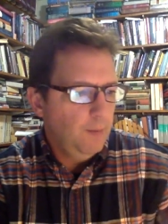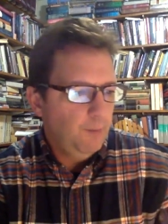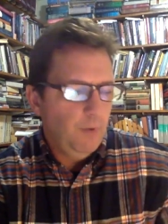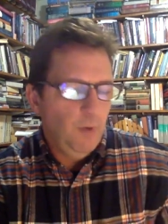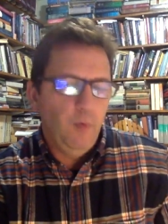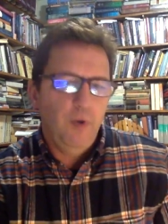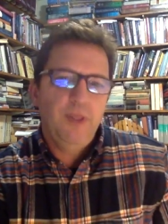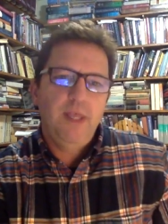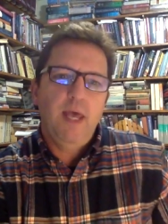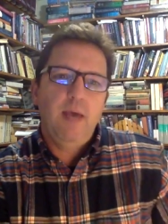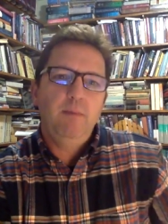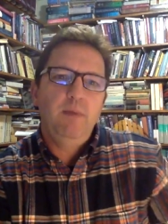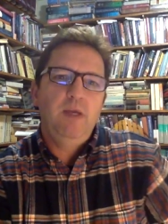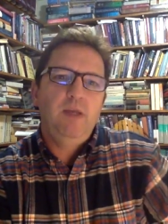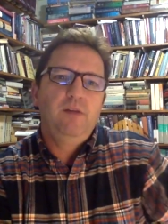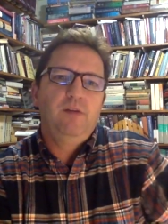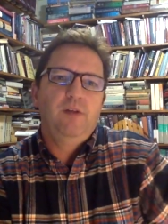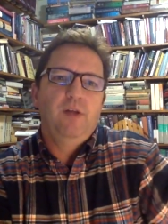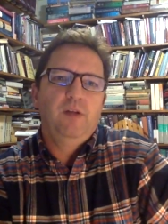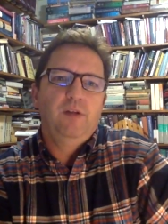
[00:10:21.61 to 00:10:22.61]
But what that
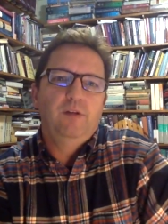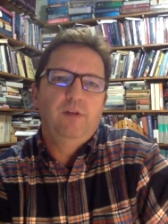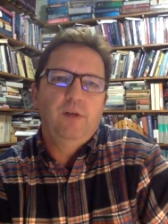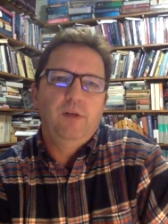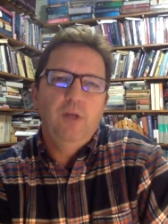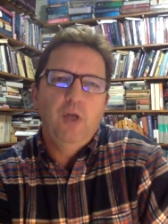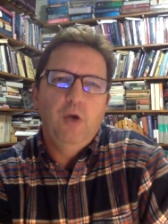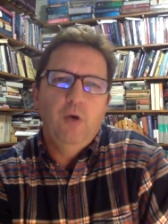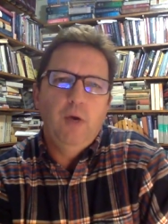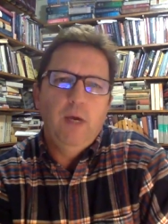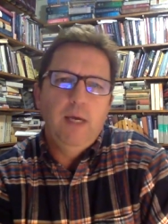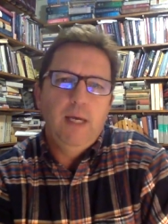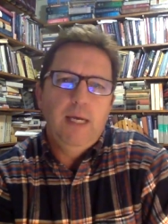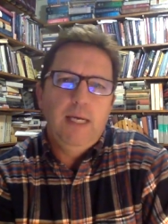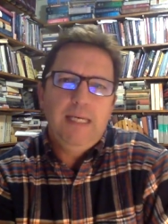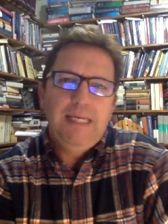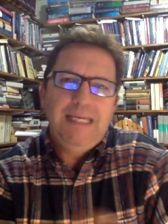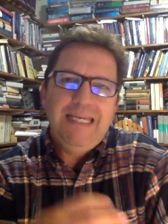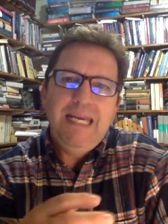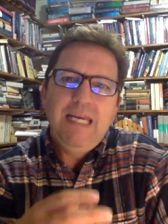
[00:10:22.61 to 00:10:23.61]
means is,
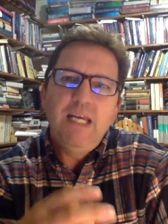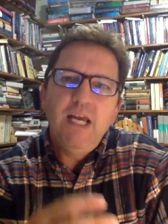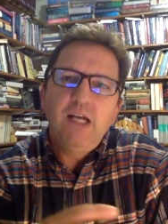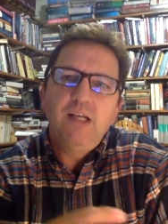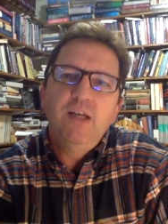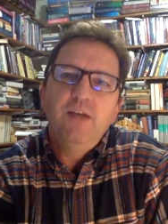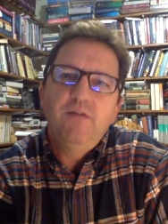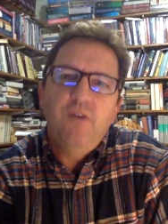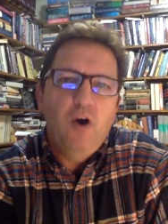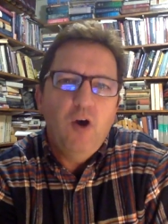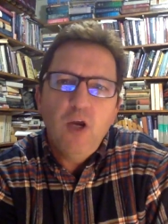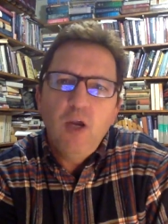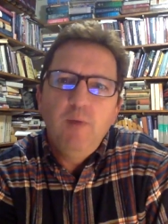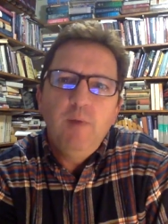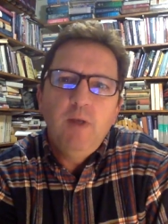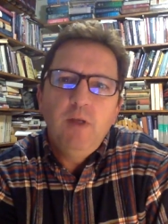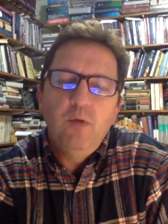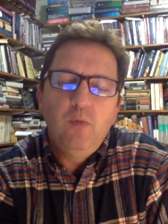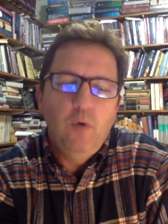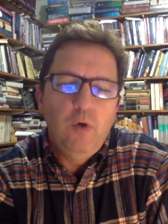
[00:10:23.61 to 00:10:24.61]
a deductive
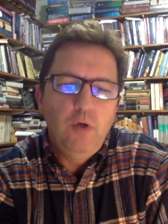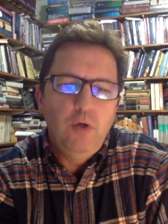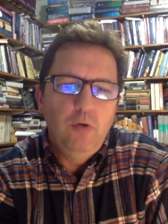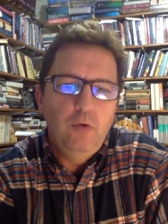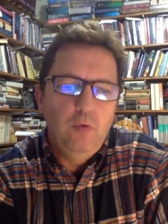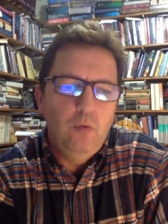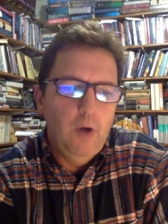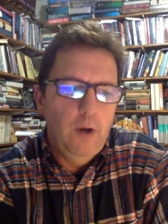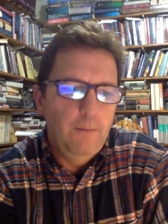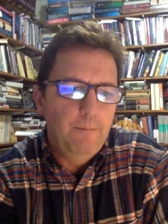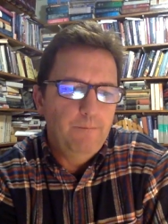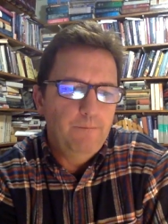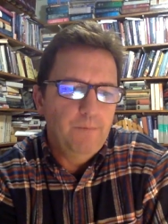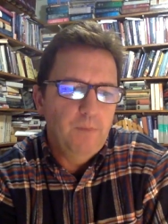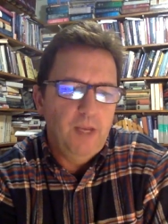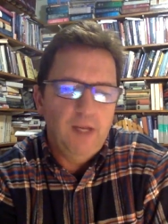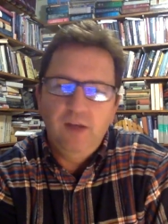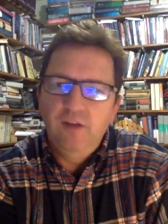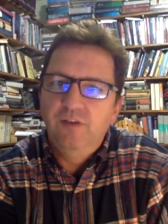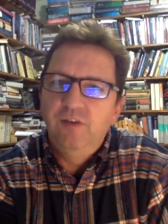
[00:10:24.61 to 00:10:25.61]
argument where you,
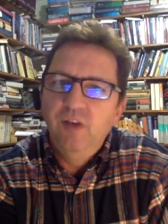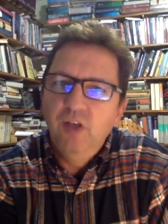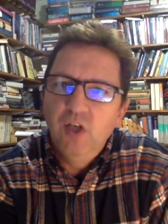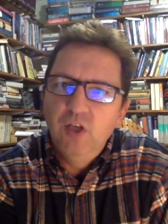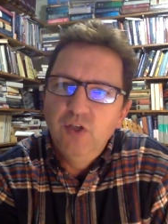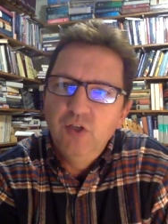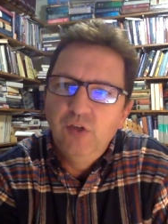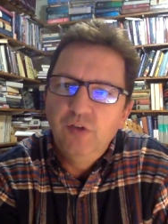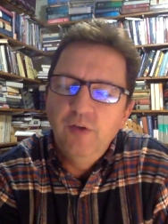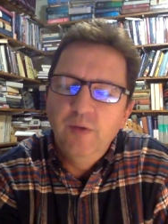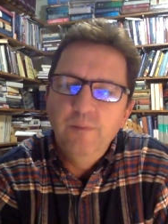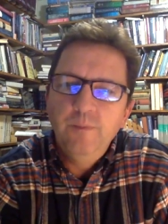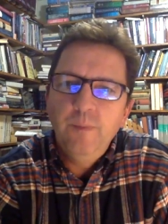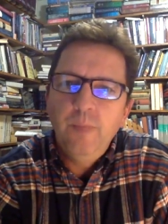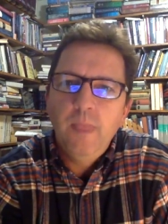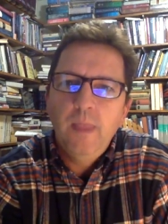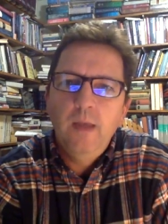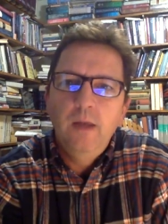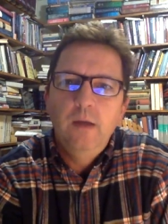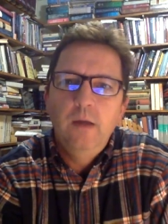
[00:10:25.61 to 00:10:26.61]
like a syllogism,
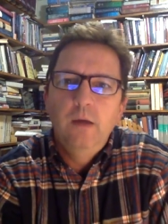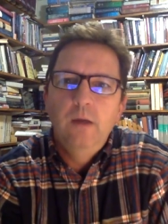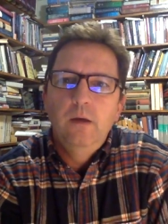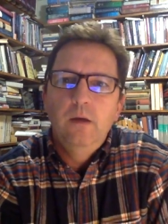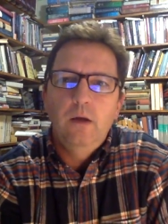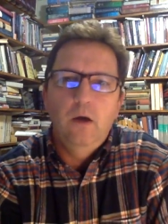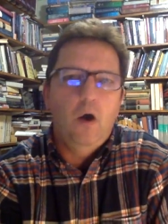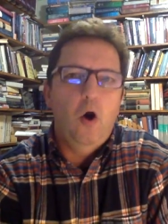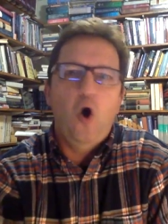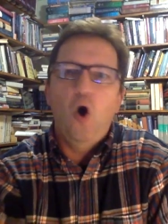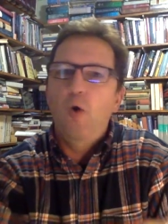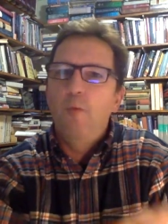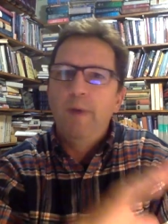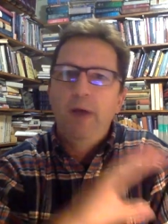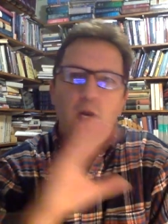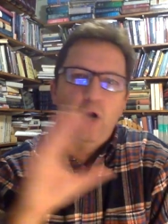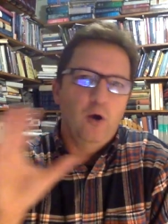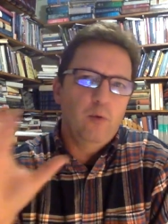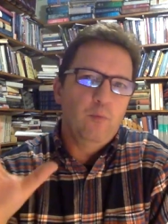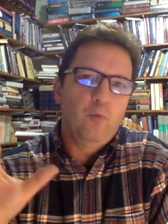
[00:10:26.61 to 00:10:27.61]
all
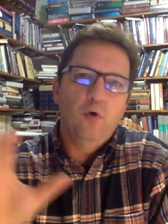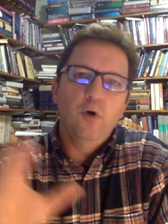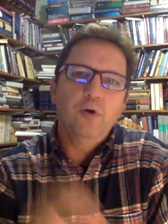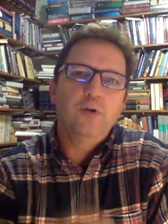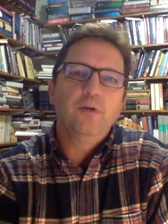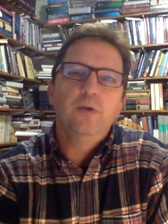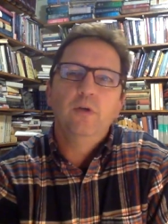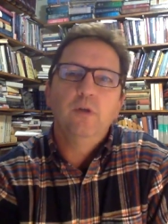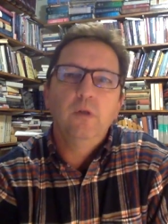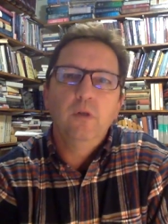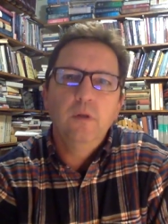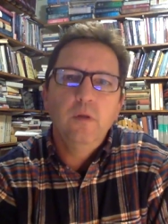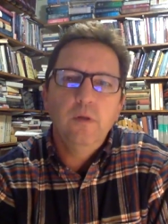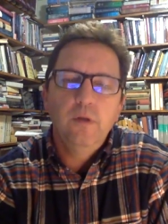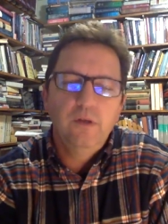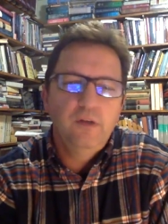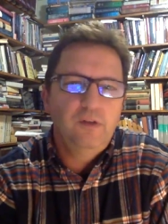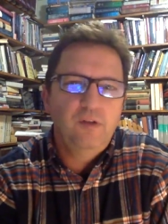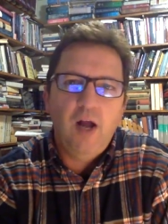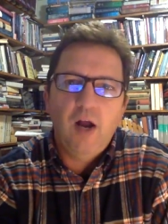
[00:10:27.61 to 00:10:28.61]
men are mortal,
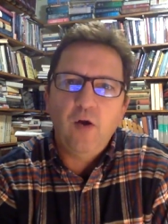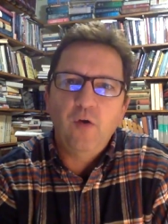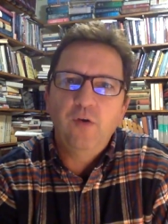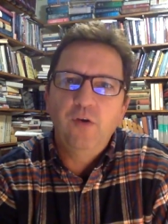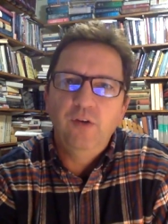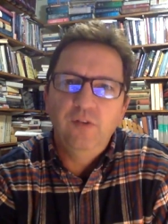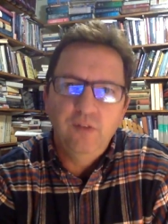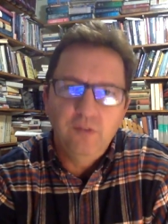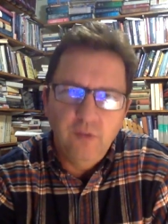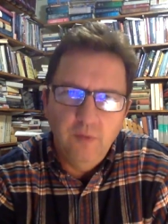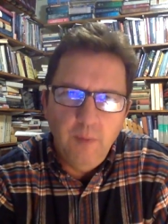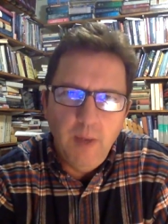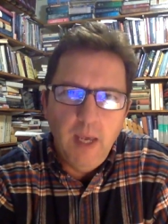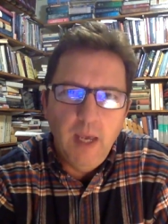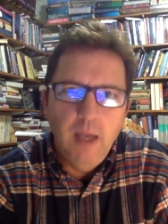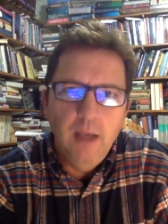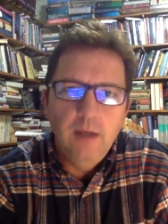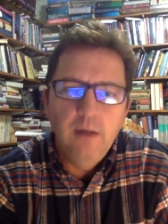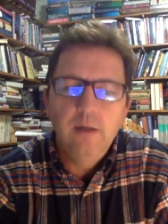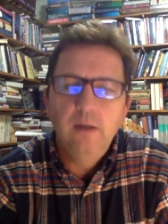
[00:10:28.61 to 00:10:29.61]
Socrates is a
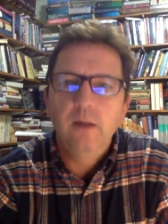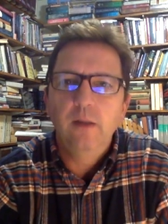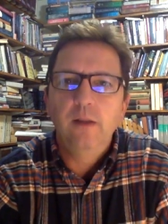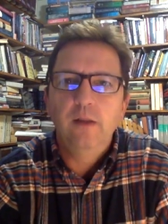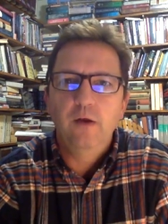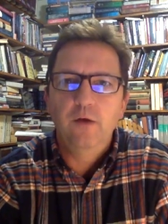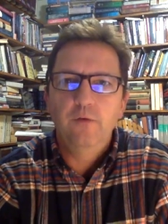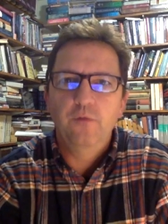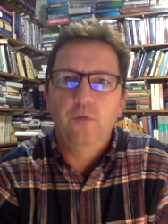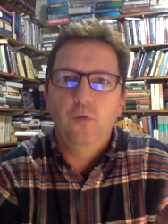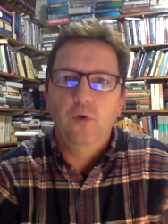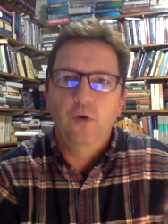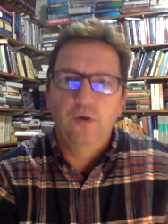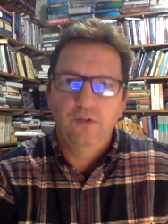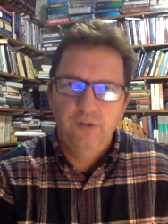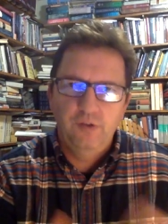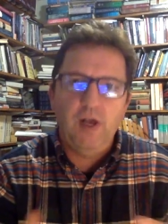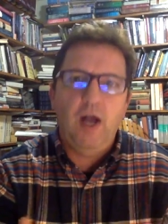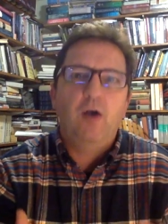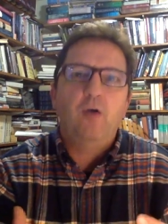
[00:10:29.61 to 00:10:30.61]
man, therefore
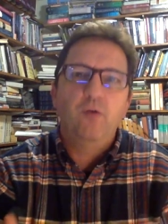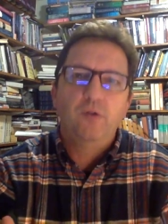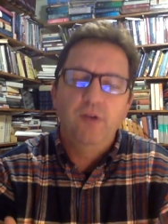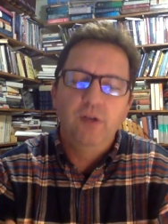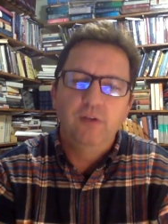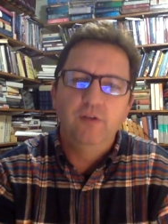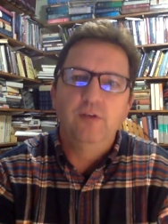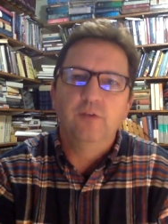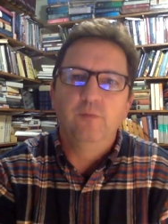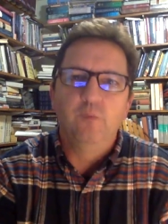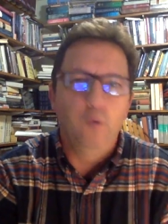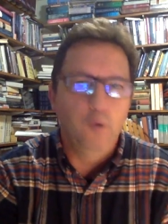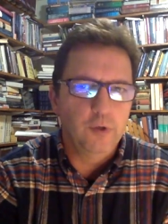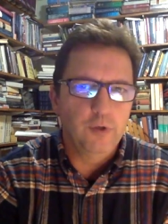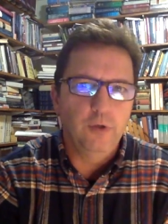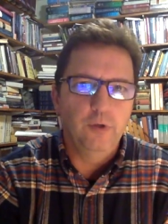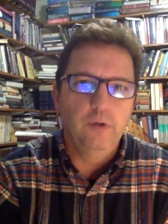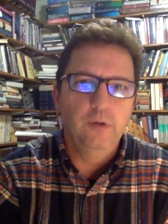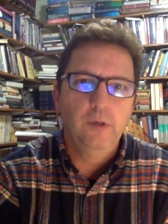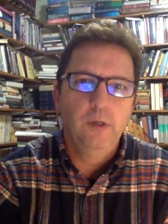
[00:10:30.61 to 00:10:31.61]
Socrates is
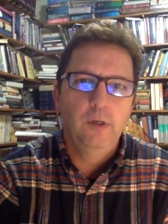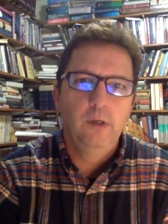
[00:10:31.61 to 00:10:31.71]
mortal.